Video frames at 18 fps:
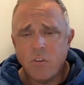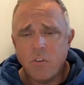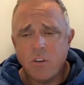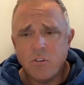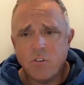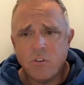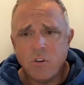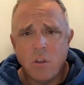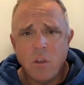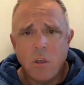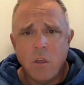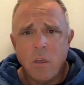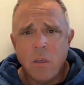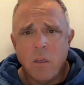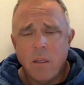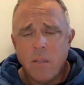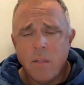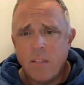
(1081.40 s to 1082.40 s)
fish,
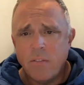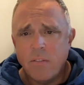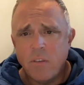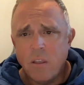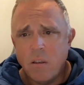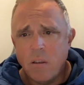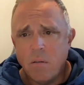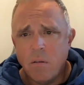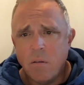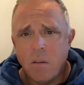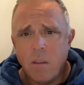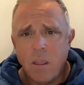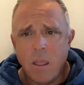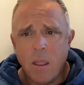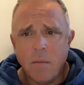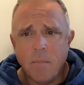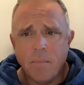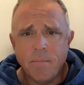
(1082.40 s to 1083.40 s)
and that's it.
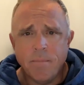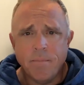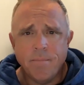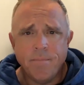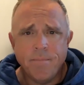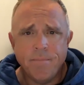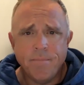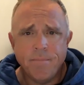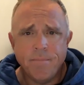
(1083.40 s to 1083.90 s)
And